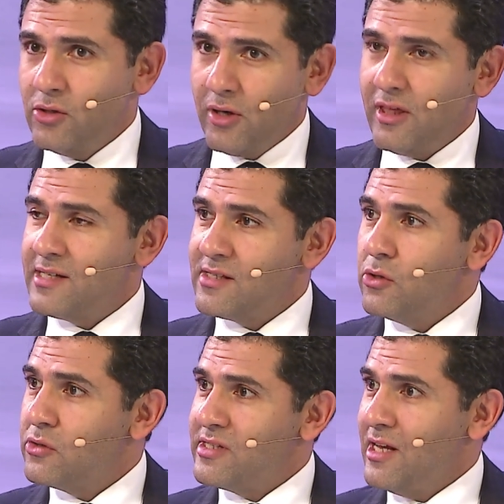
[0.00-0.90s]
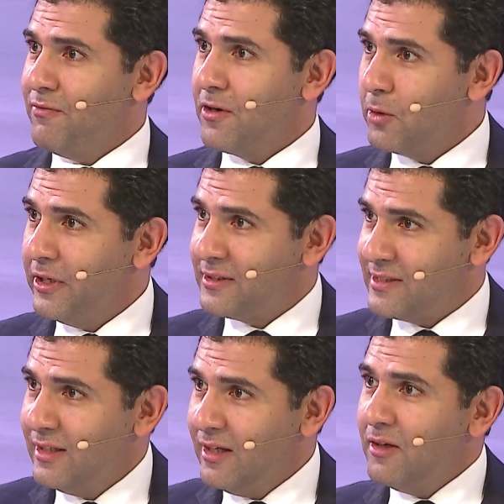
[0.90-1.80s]
or there's no silver
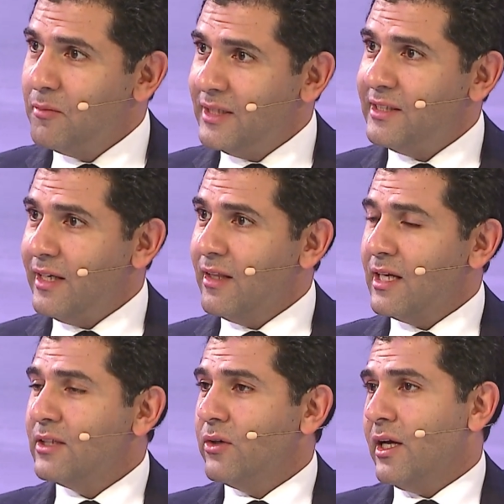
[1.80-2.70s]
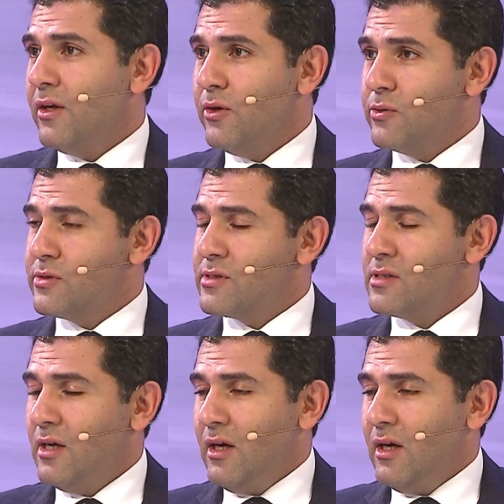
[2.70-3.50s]
bullet material that you can use.